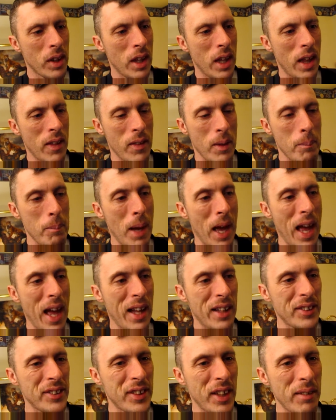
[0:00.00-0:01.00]
In the
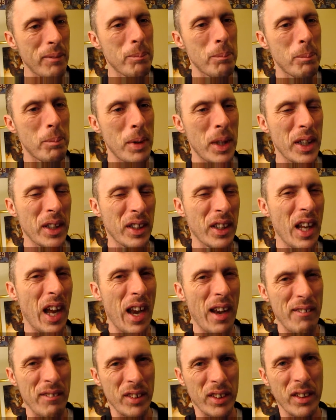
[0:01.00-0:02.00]
past, they've been
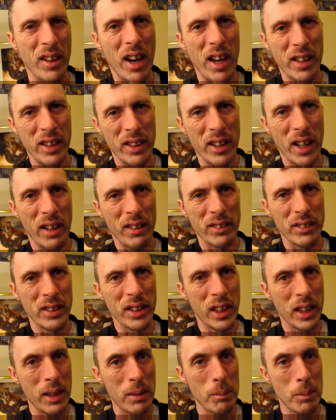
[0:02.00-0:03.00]
kind of a grind-it-out
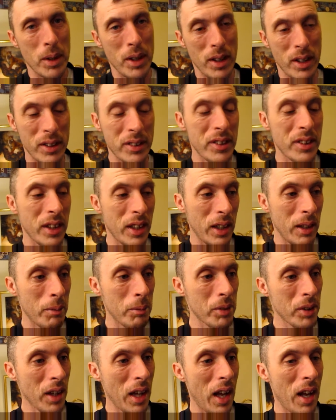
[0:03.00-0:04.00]
team, but this
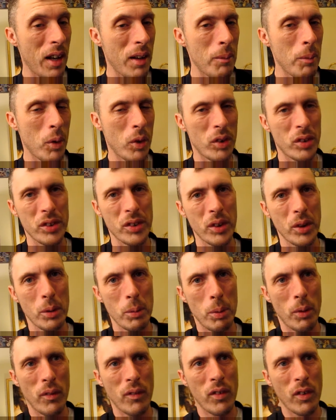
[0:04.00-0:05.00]
team's kind of more
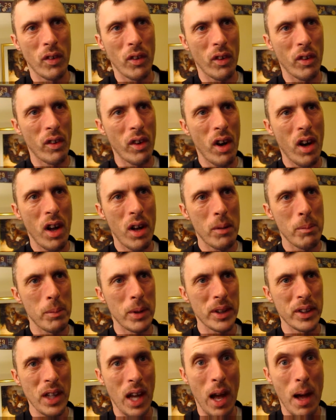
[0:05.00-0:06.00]
suitable for the run.
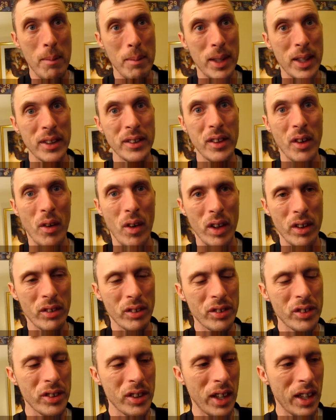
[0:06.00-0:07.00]
But Tom Izzo
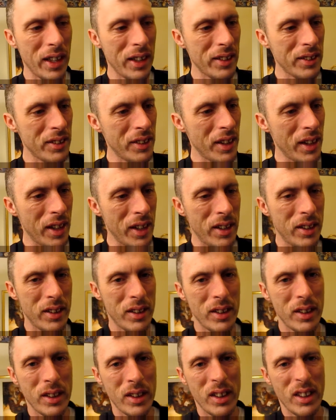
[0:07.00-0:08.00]
understands that.
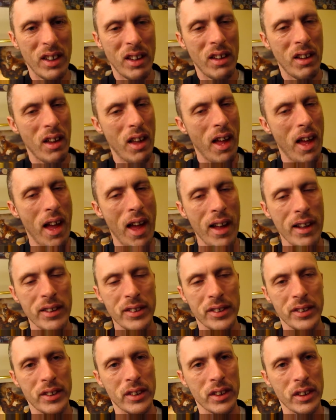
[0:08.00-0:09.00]

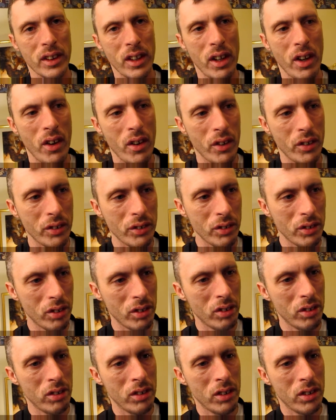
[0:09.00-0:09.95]
Excellent coach.